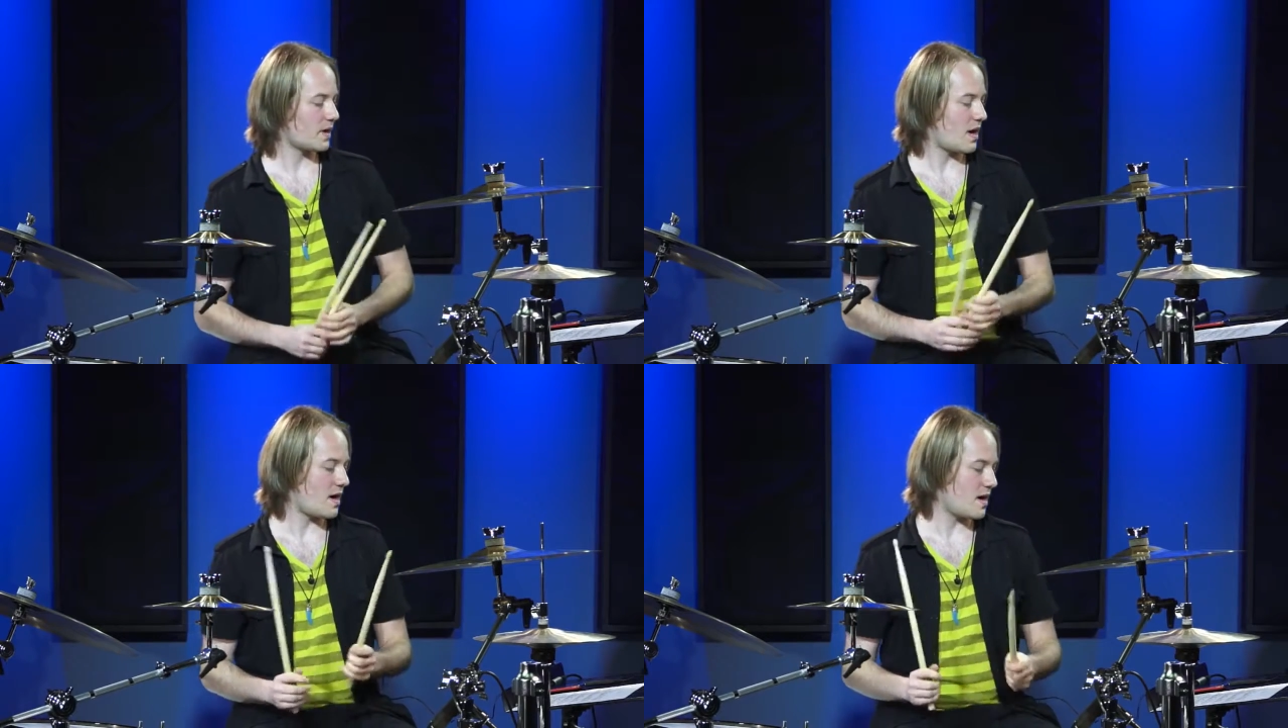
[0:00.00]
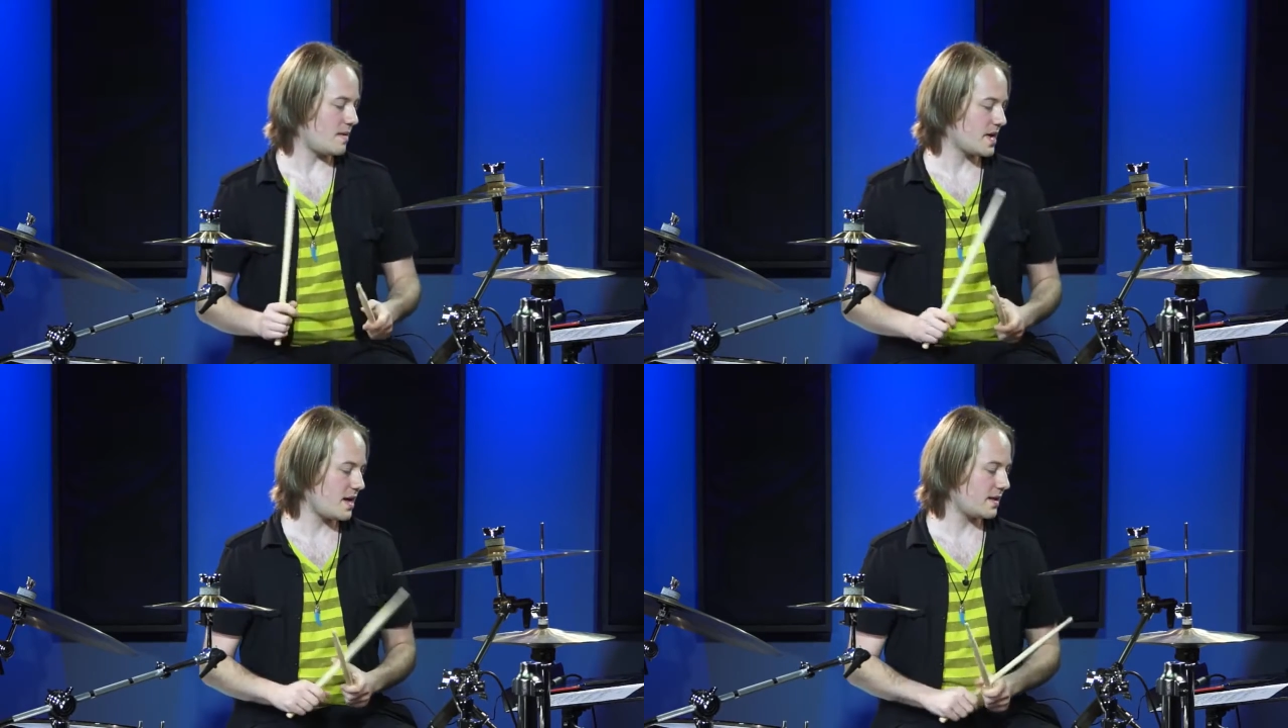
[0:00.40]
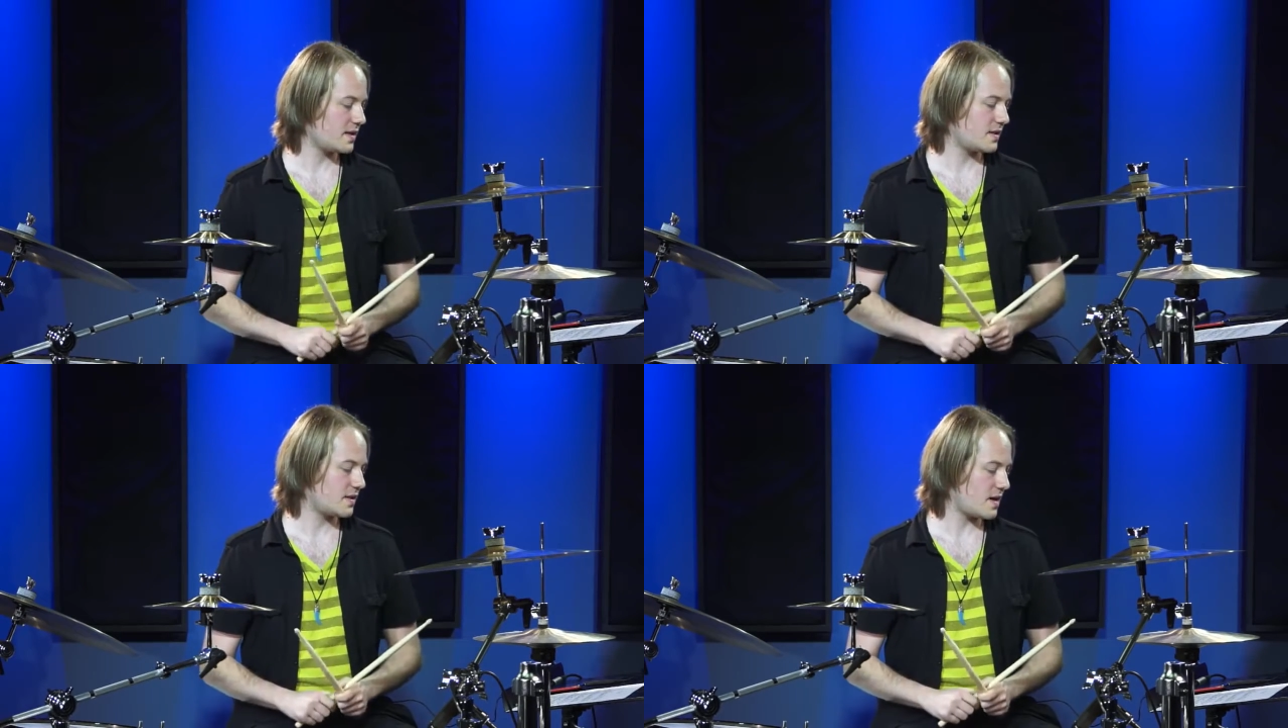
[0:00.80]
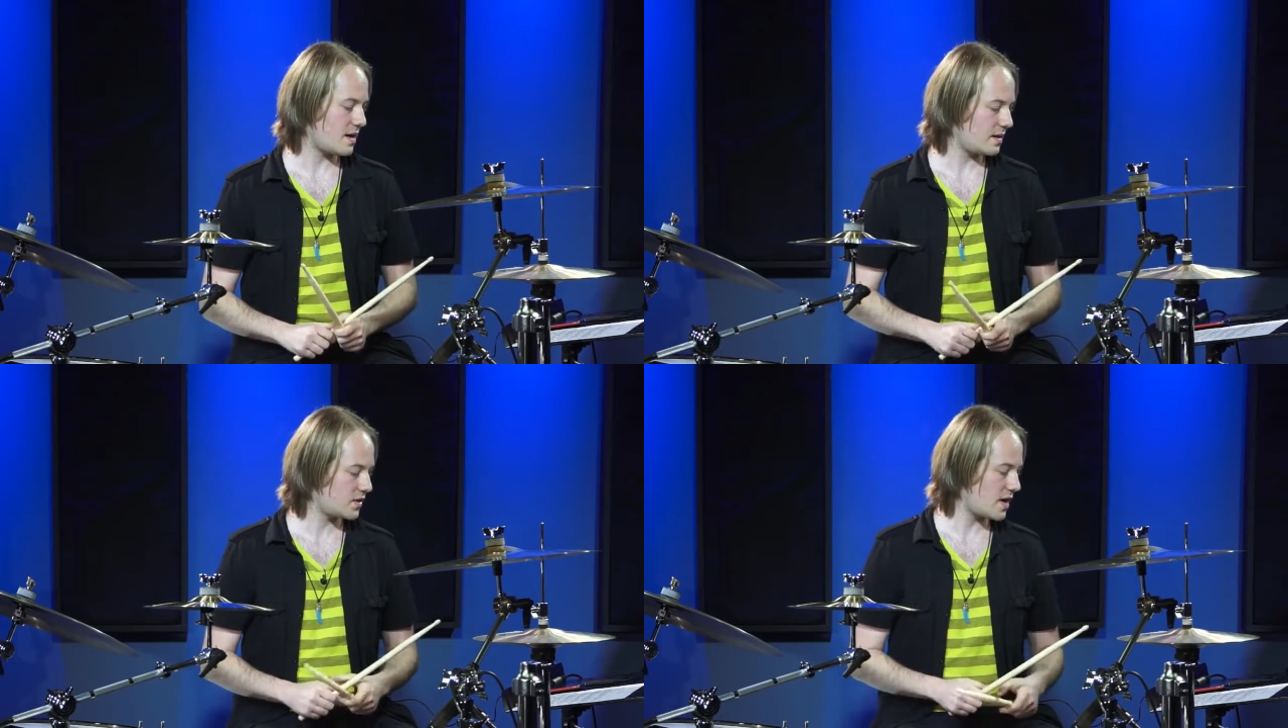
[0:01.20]
let's
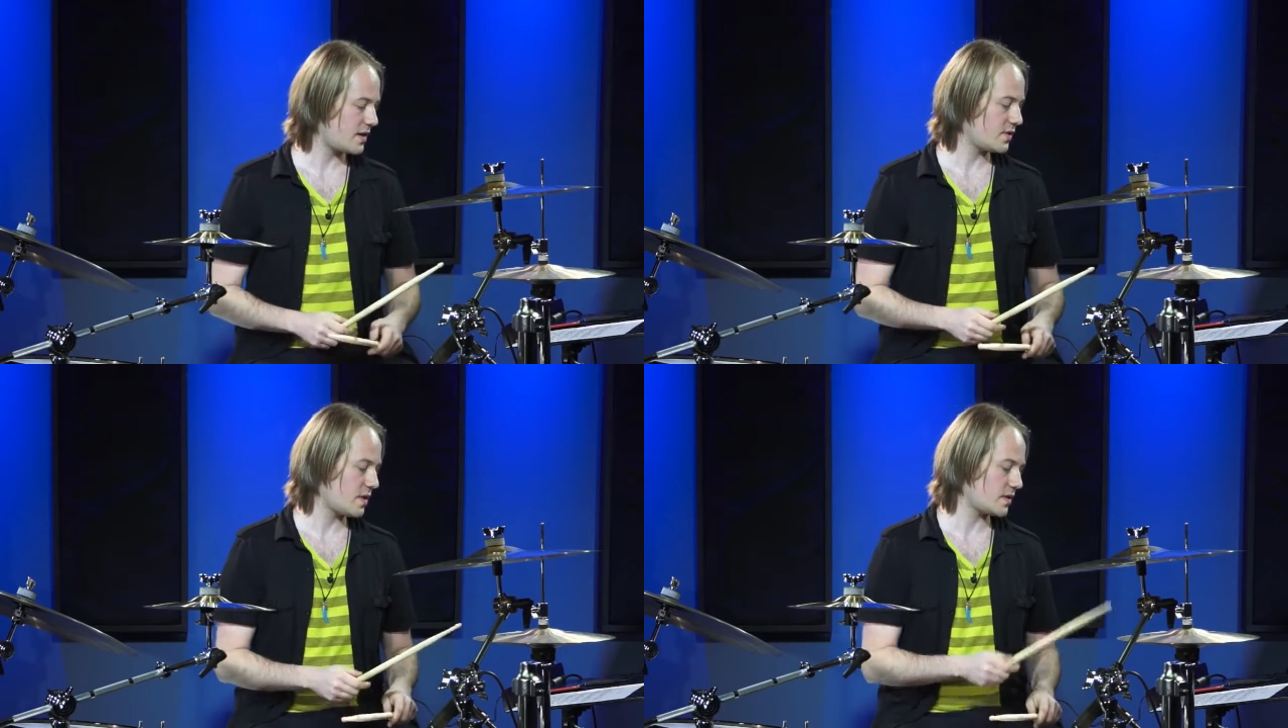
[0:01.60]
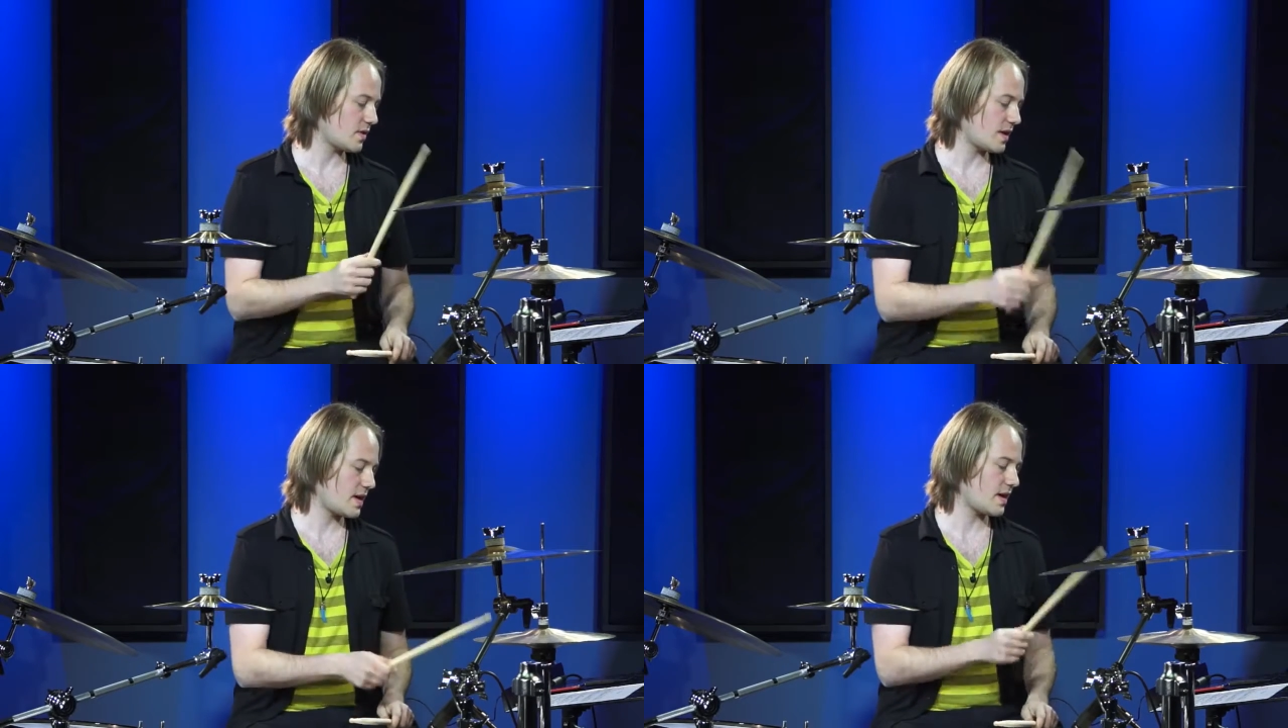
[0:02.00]
try this one out. So,